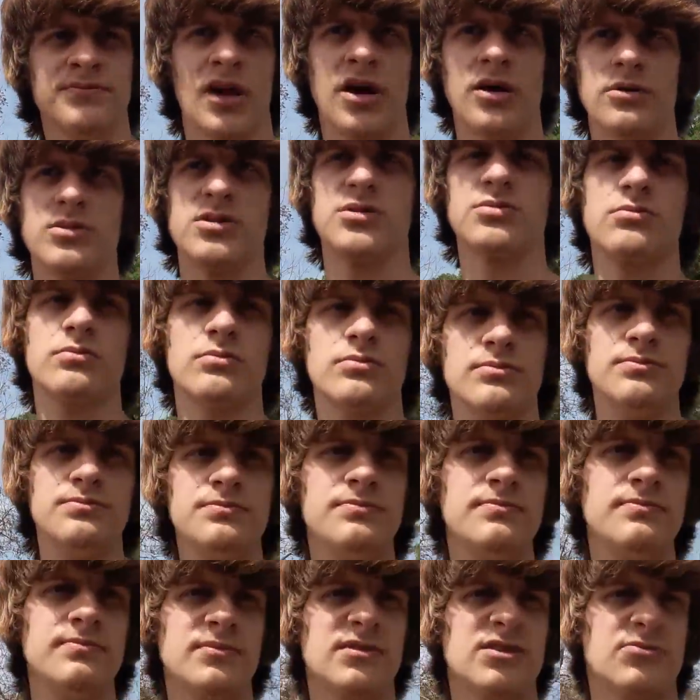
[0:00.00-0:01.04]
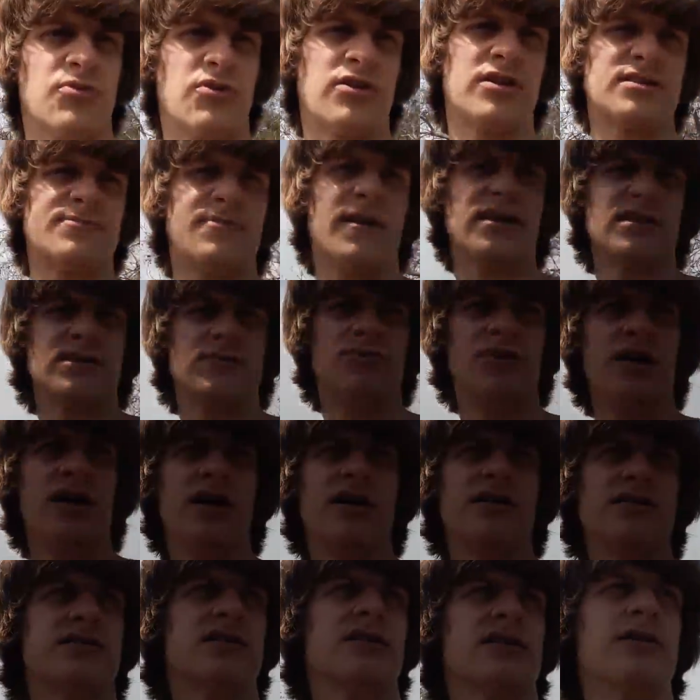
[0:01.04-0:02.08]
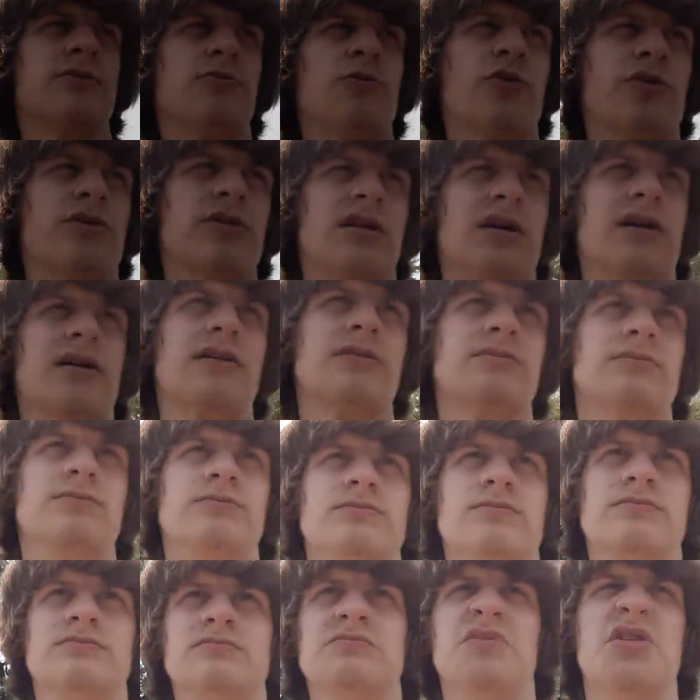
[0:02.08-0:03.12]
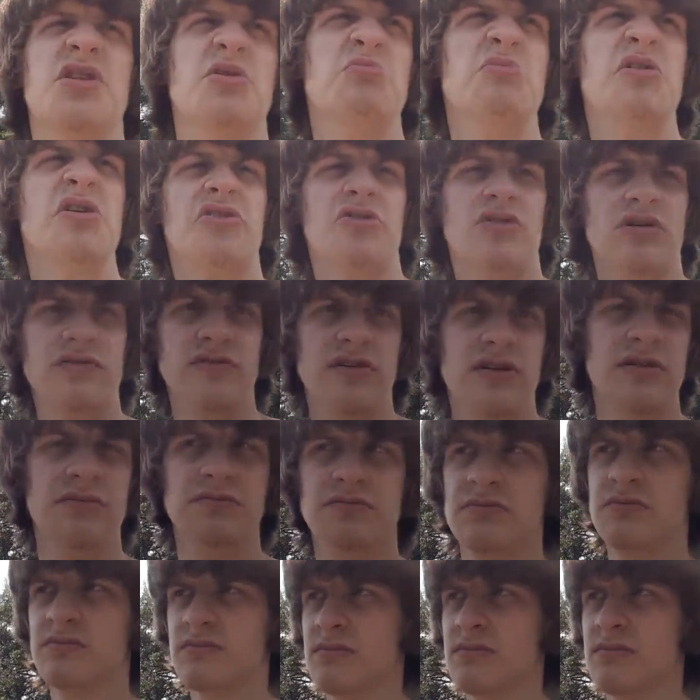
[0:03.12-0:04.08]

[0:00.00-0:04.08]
Mm, spring is passing by. It's like we're like in the middle of it.